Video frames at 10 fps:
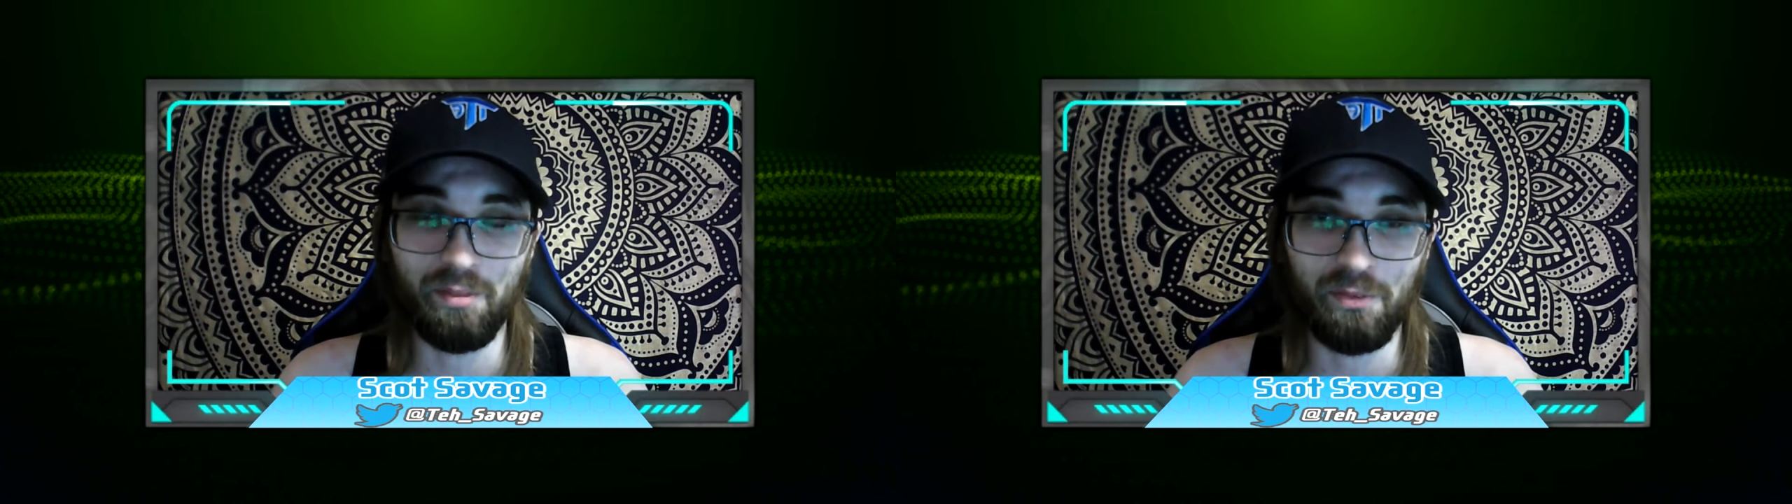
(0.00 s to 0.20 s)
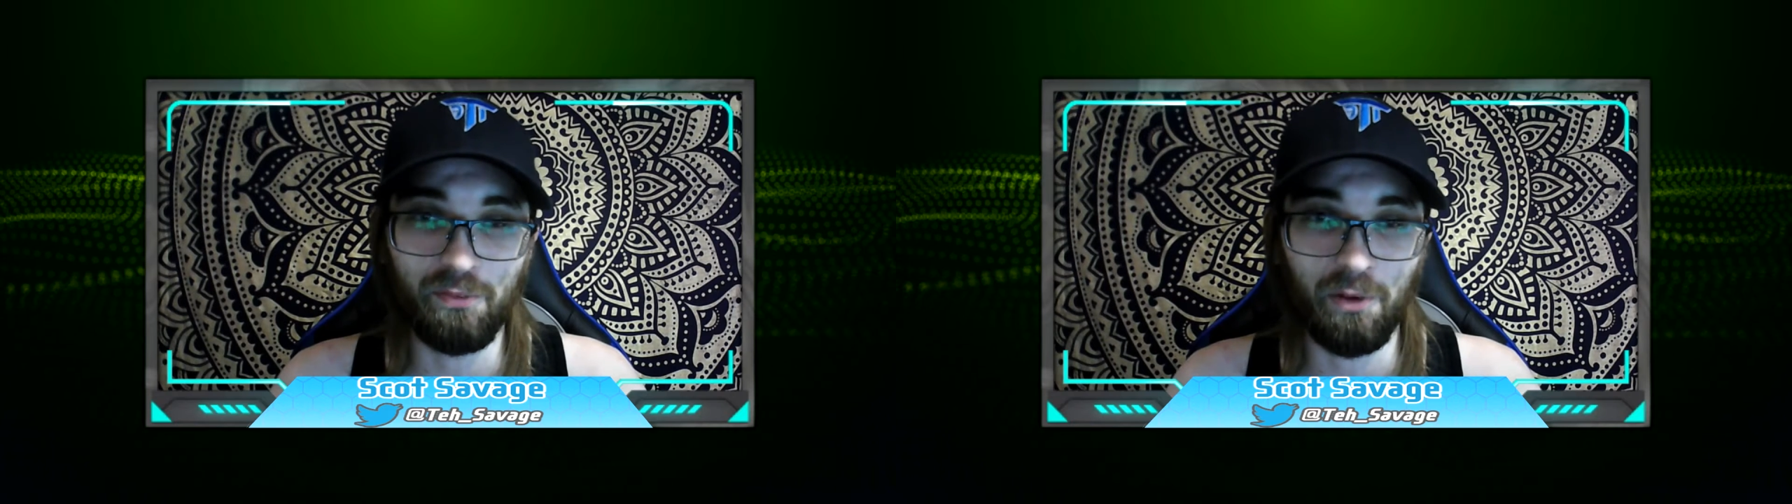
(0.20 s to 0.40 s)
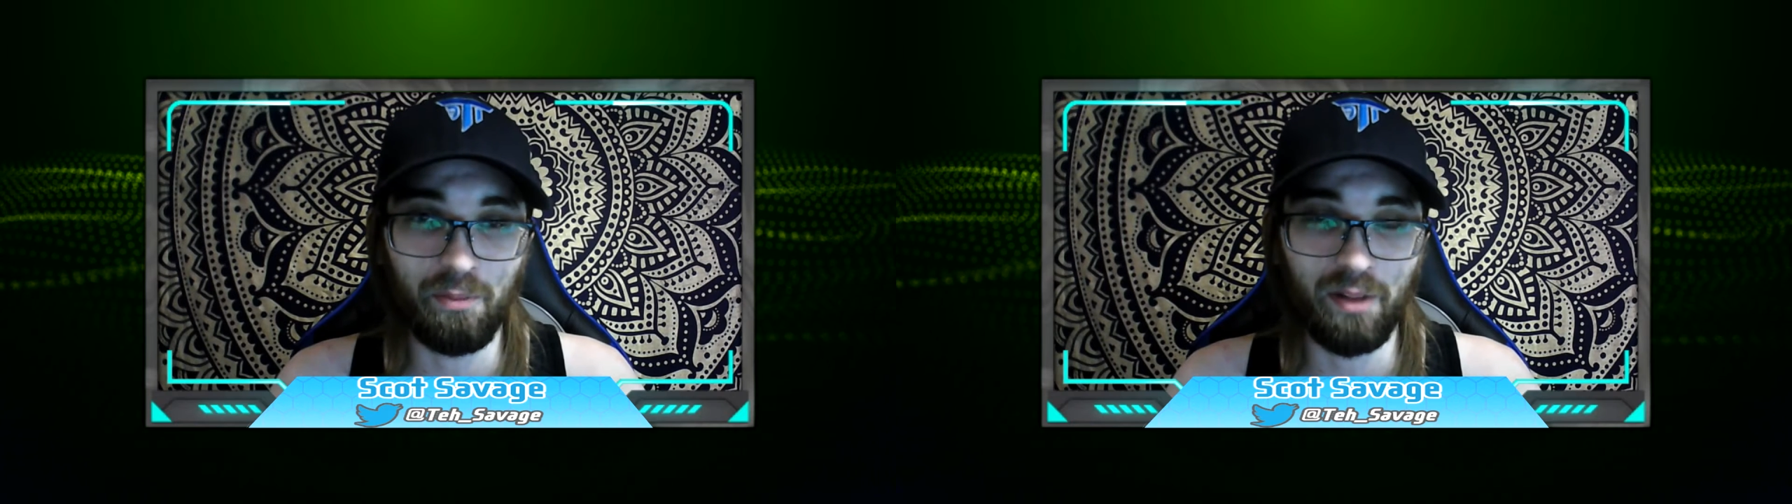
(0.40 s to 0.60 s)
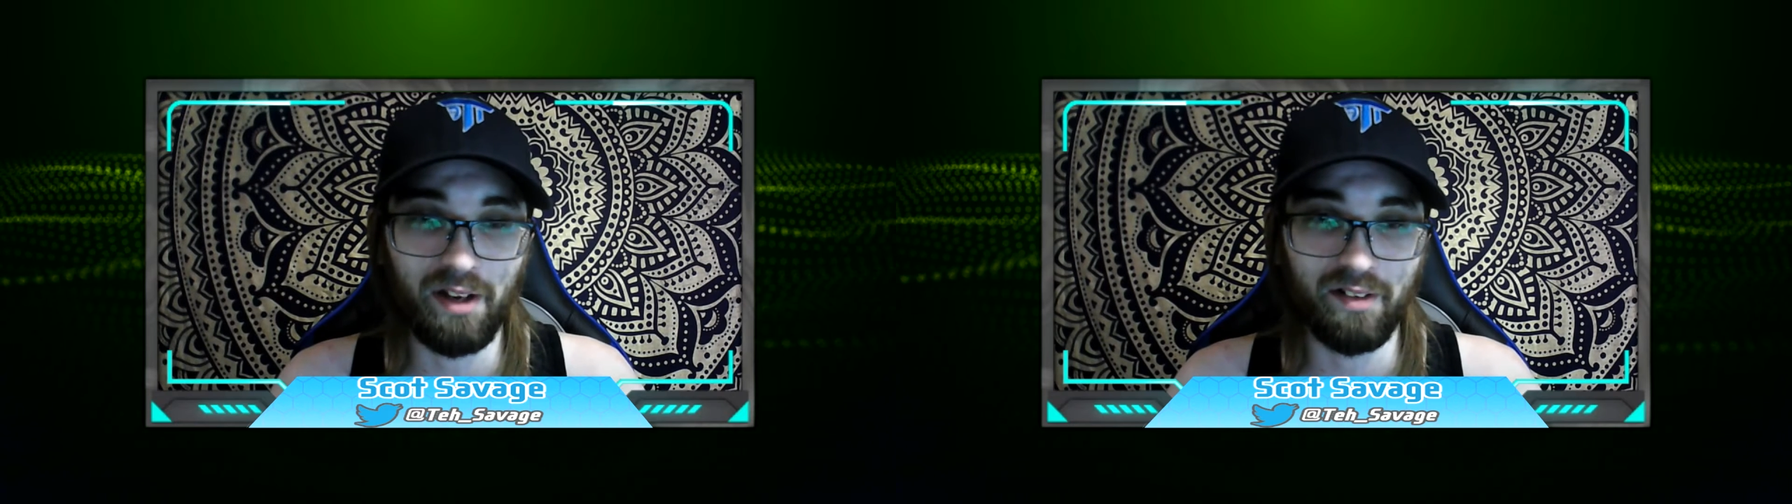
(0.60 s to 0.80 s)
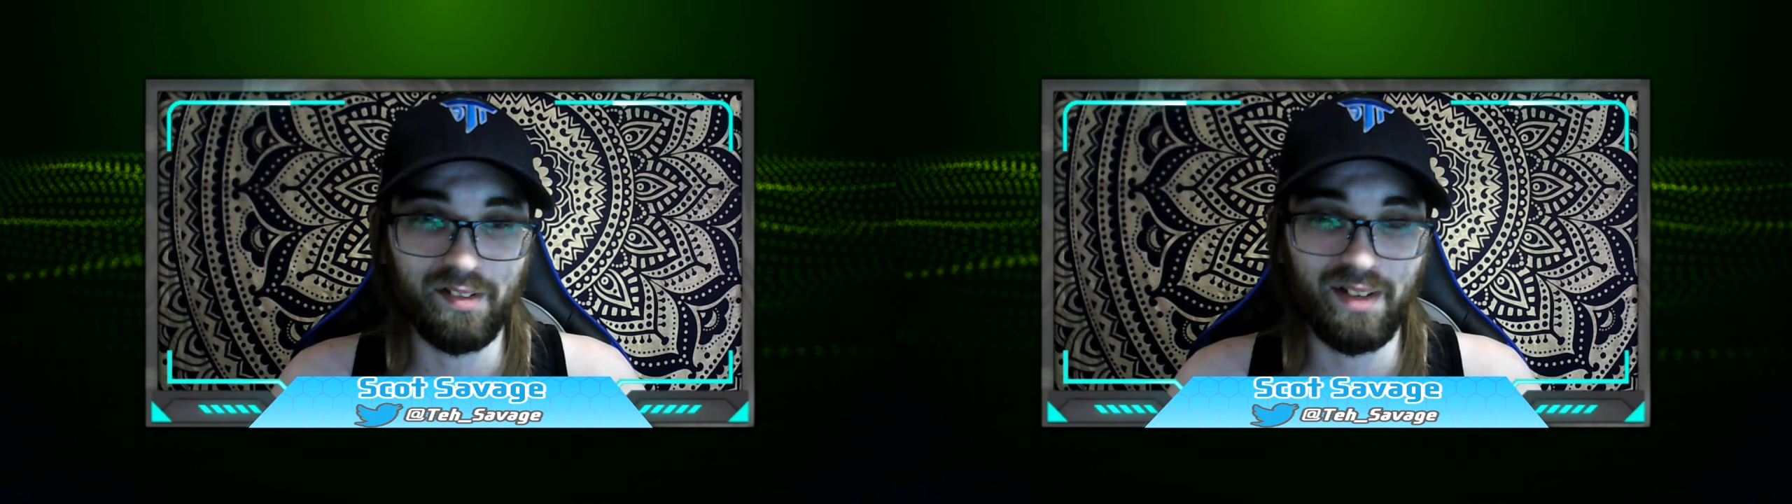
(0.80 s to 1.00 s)
before
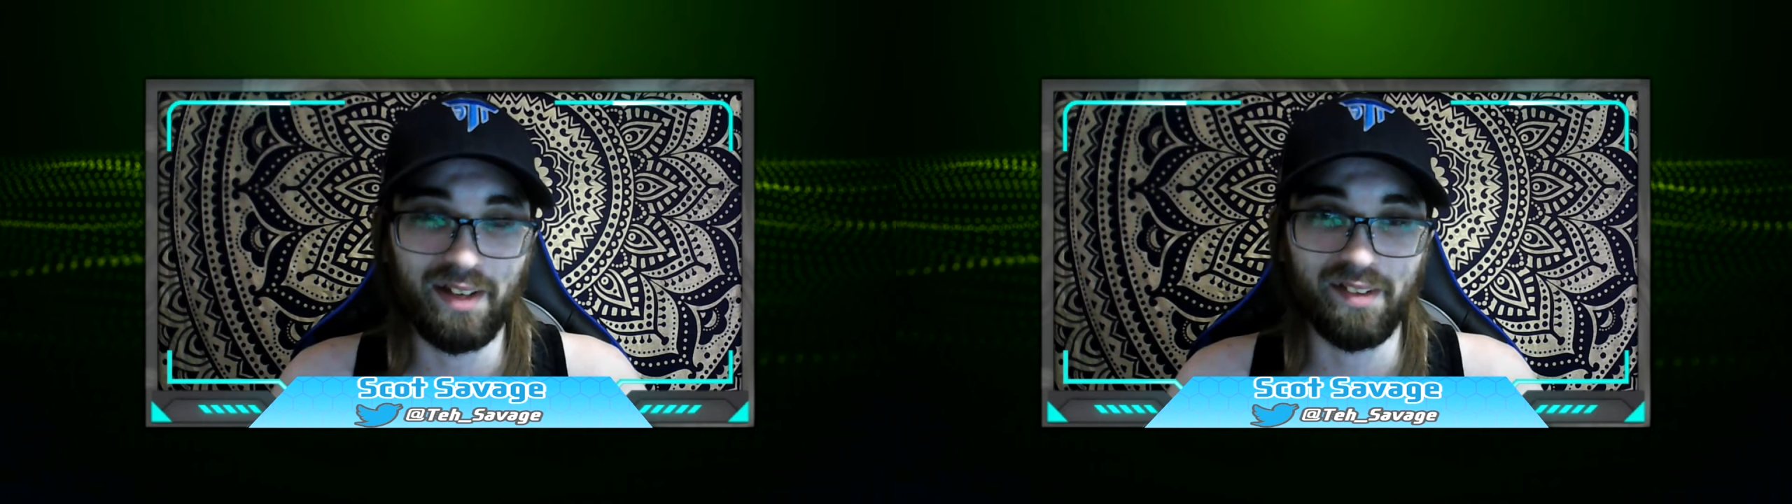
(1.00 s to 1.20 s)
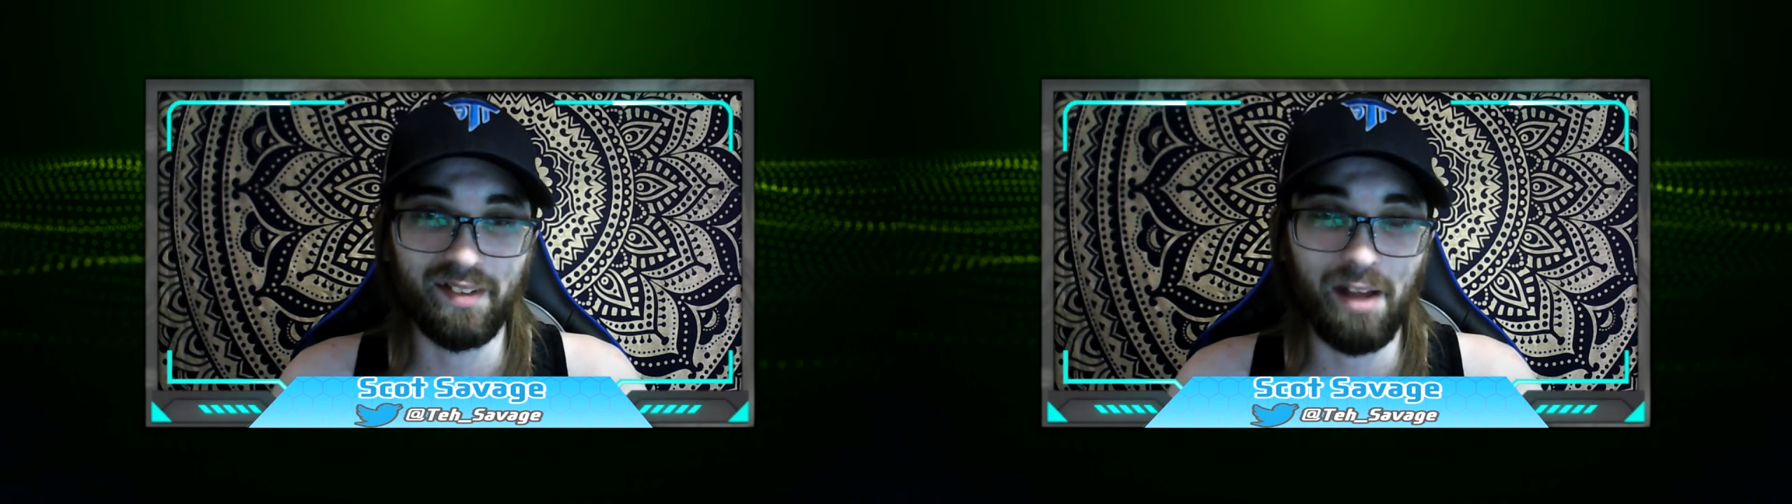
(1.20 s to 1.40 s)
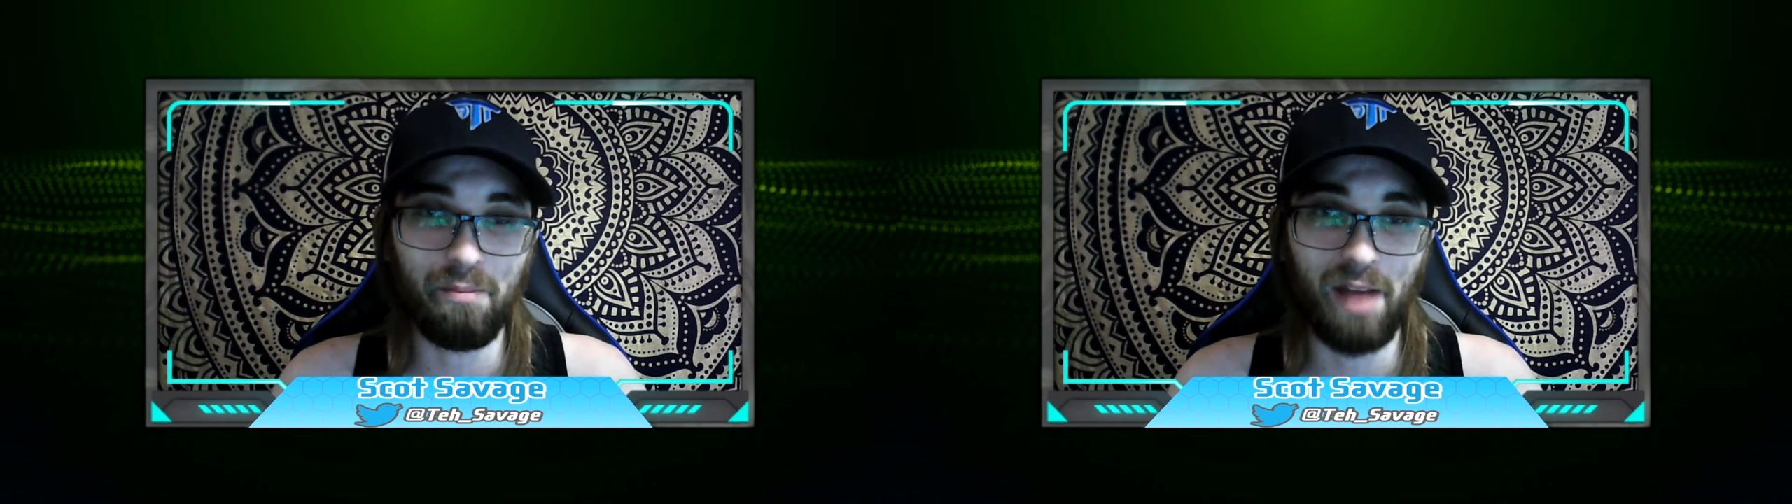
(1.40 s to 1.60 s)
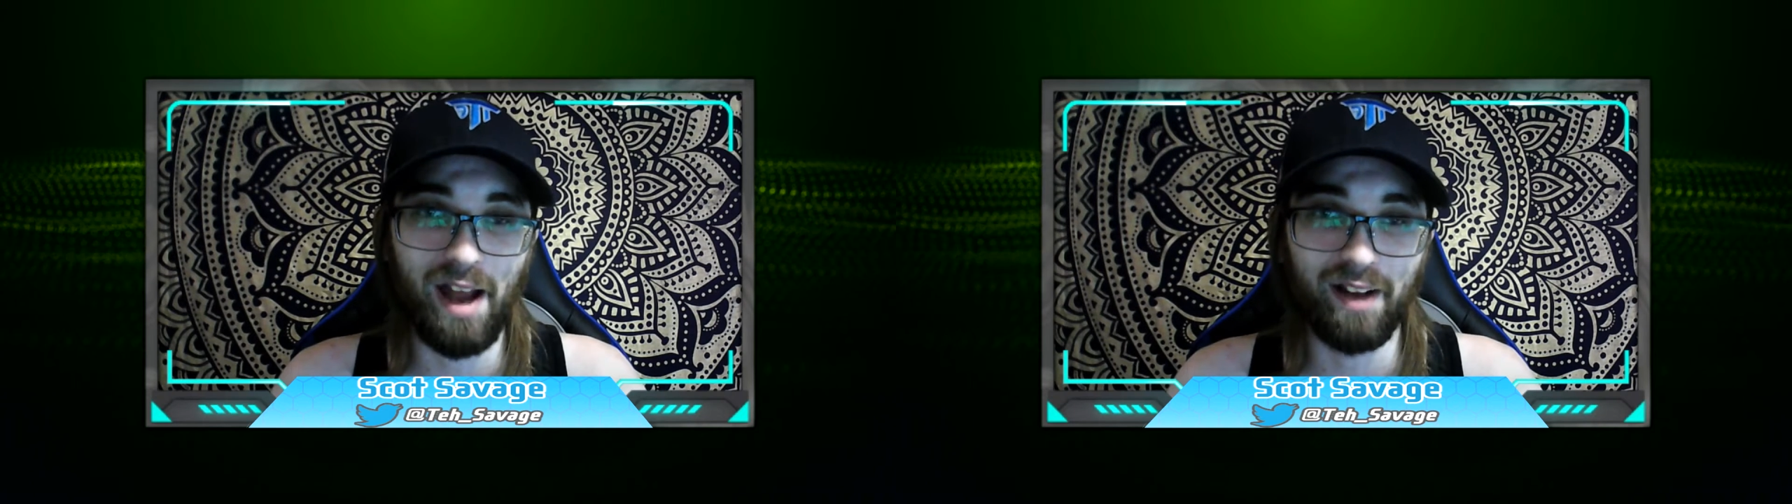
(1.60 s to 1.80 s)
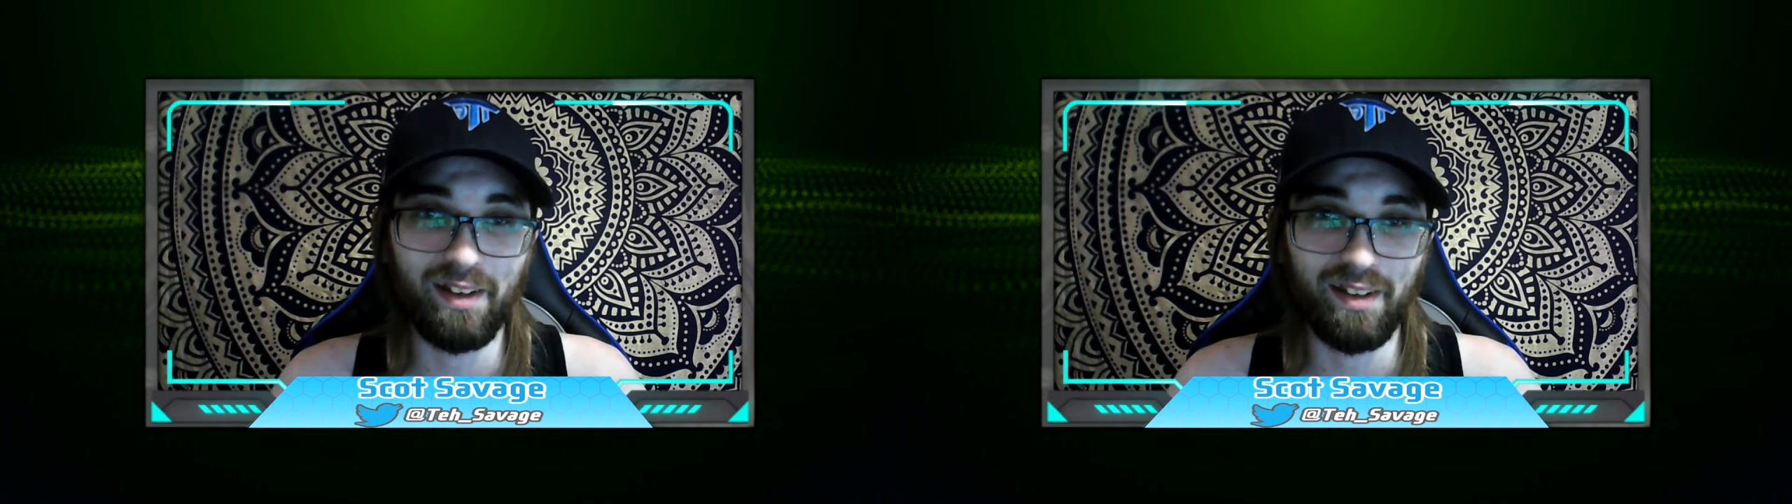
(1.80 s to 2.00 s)
players take a step
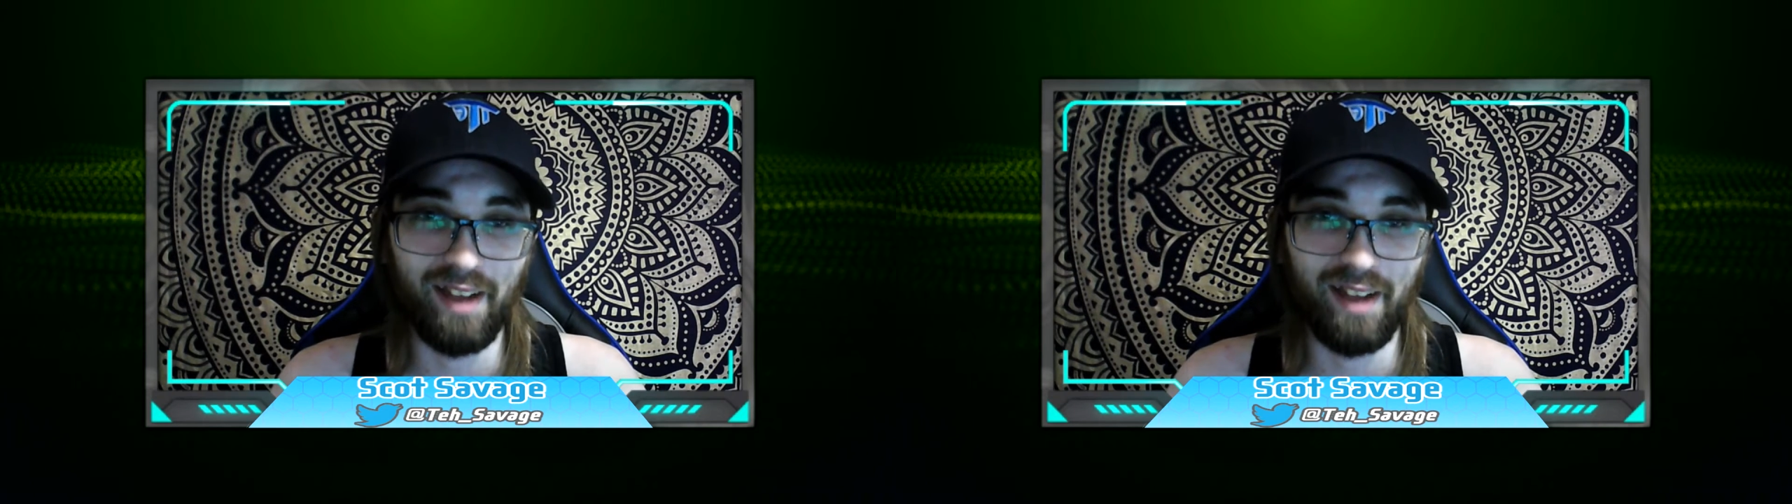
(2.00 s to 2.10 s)
back